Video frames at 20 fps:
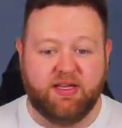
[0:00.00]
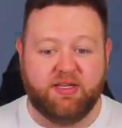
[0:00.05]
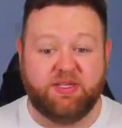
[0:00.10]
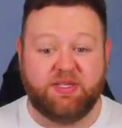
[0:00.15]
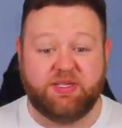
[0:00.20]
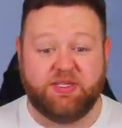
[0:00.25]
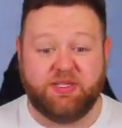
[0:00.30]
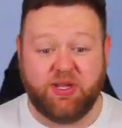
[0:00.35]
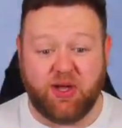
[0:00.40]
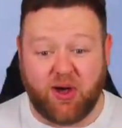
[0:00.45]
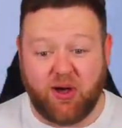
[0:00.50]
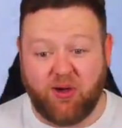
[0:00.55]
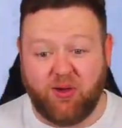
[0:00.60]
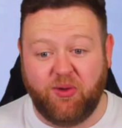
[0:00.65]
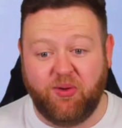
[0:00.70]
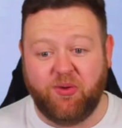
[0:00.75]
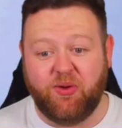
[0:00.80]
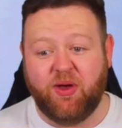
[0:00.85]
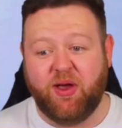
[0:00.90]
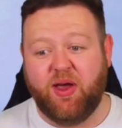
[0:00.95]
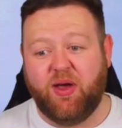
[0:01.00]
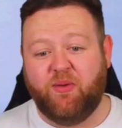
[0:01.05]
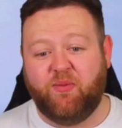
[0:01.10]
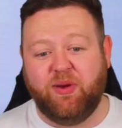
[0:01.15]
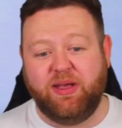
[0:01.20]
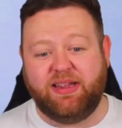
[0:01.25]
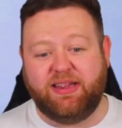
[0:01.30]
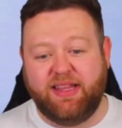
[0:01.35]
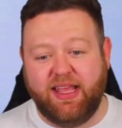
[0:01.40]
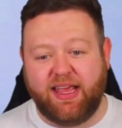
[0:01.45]
So
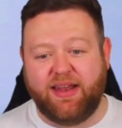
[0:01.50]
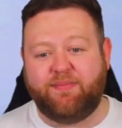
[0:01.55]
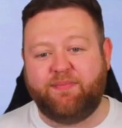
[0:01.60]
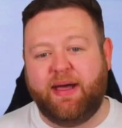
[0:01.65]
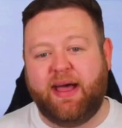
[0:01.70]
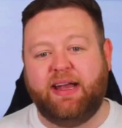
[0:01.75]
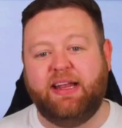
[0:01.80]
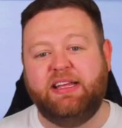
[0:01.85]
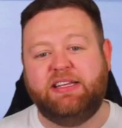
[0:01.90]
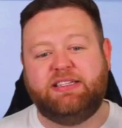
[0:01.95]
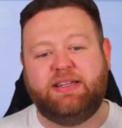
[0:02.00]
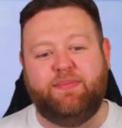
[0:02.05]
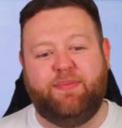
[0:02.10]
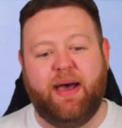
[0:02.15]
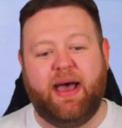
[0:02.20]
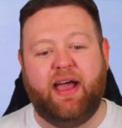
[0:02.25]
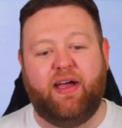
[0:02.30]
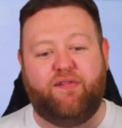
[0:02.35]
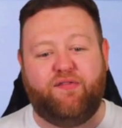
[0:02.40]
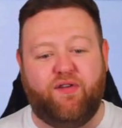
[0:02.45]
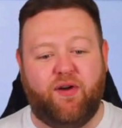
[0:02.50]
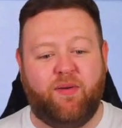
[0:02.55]
we did manage to pack